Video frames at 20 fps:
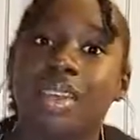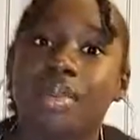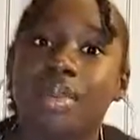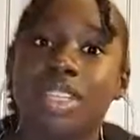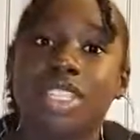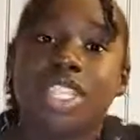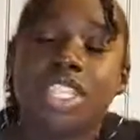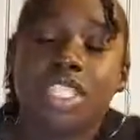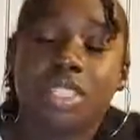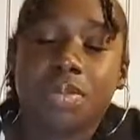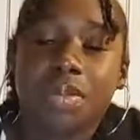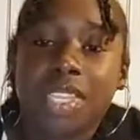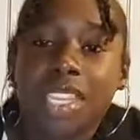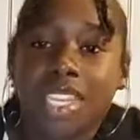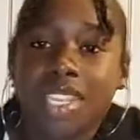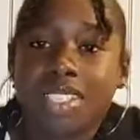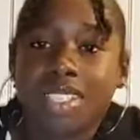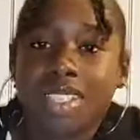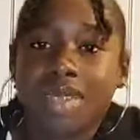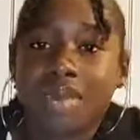But just
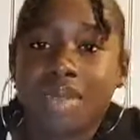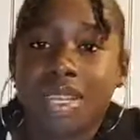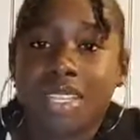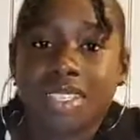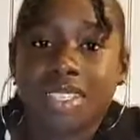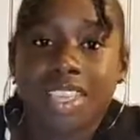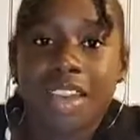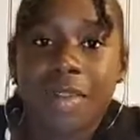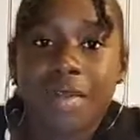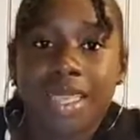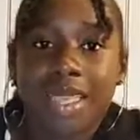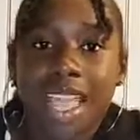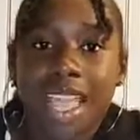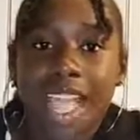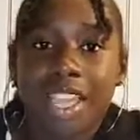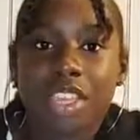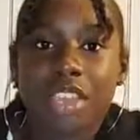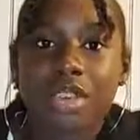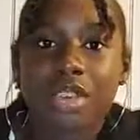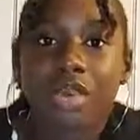because something is coming
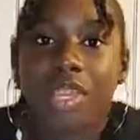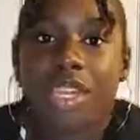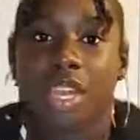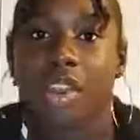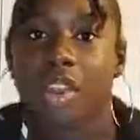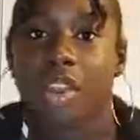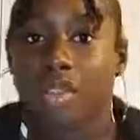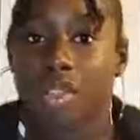at you and